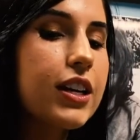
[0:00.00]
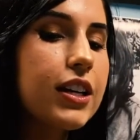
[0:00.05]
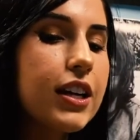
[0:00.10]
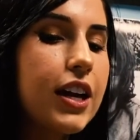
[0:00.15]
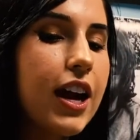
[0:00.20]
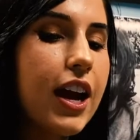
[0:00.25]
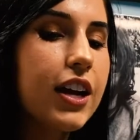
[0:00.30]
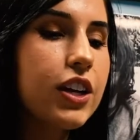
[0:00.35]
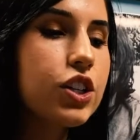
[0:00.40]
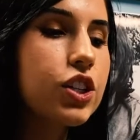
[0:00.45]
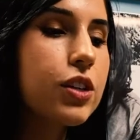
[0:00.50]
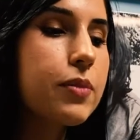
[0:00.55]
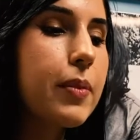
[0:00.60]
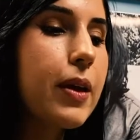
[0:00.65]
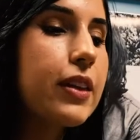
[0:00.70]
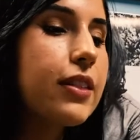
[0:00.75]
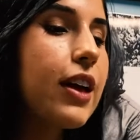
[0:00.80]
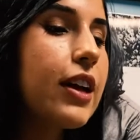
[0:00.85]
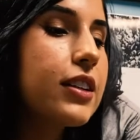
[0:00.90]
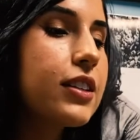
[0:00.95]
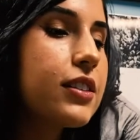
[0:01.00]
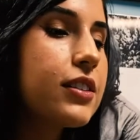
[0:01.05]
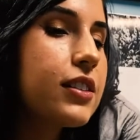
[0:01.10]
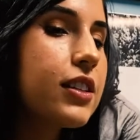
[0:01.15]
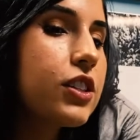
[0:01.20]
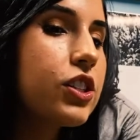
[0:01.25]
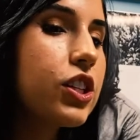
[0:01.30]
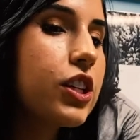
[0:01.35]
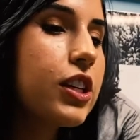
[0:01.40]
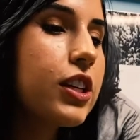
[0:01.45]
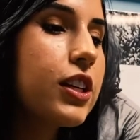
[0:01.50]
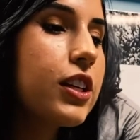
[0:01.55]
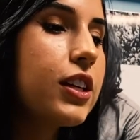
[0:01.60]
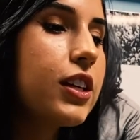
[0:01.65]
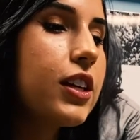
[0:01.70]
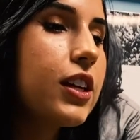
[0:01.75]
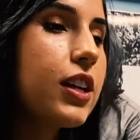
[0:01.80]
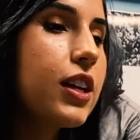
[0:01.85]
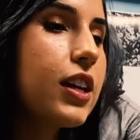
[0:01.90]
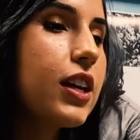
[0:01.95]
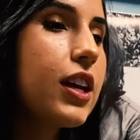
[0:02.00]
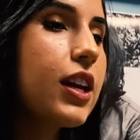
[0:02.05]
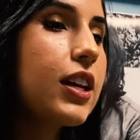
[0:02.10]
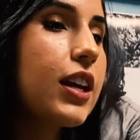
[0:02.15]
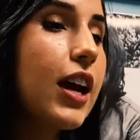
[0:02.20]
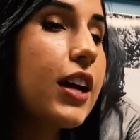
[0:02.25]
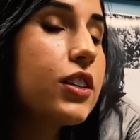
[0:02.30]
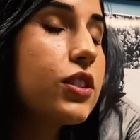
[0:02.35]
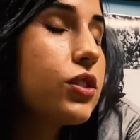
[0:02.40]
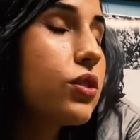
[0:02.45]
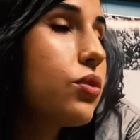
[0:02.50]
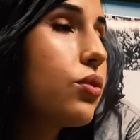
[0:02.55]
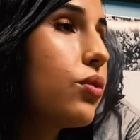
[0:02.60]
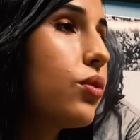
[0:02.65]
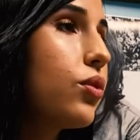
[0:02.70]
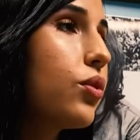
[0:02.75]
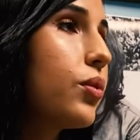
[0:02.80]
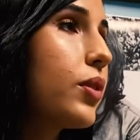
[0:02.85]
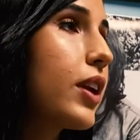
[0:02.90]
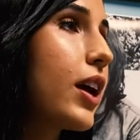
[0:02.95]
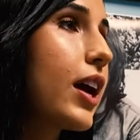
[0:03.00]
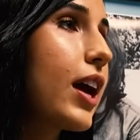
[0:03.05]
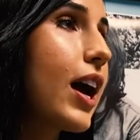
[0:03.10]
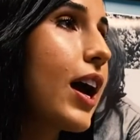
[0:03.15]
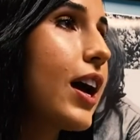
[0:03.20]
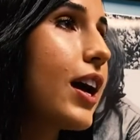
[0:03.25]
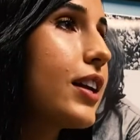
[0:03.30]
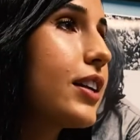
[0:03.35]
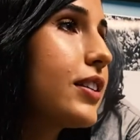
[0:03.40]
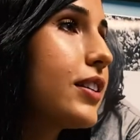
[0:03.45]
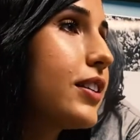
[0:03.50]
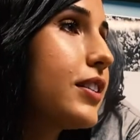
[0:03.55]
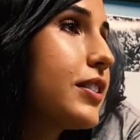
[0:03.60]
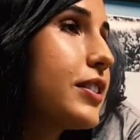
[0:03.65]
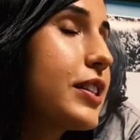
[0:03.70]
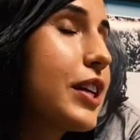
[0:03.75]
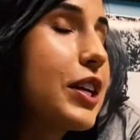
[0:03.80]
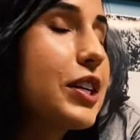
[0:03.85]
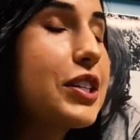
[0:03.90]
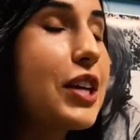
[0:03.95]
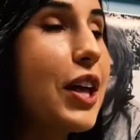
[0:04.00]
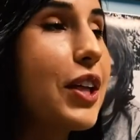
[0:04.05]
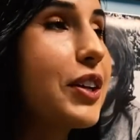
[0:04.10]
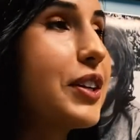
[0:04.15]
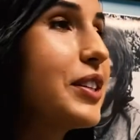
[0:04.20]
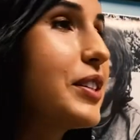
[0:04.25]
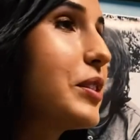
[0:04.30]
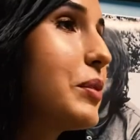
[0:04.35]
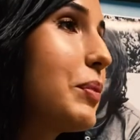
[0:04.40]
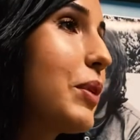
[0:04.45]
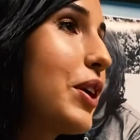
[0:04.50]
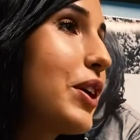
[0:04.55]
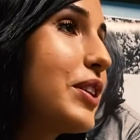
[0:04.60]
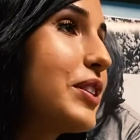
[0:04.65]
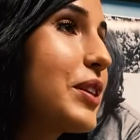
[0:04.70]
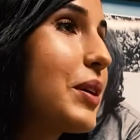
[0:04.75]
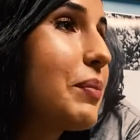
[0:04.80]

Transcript: And I actually made that decision in high school when I had a psychedelic experience.